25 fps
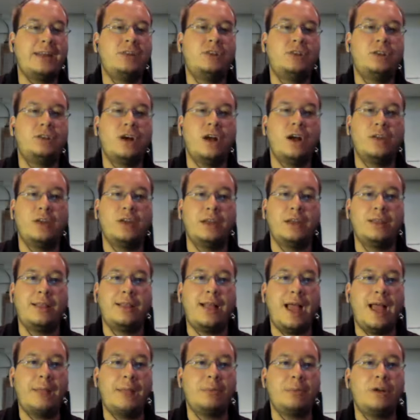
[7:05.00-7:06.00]
added to your
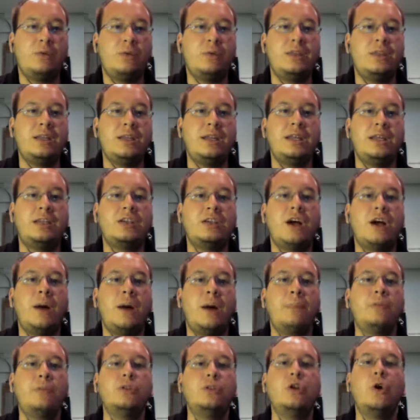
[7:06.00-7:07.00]
online library with needing to
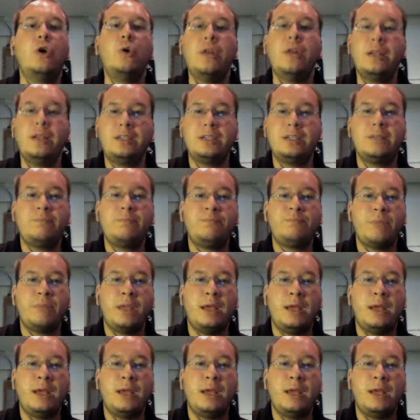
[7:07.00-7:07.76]
upload it.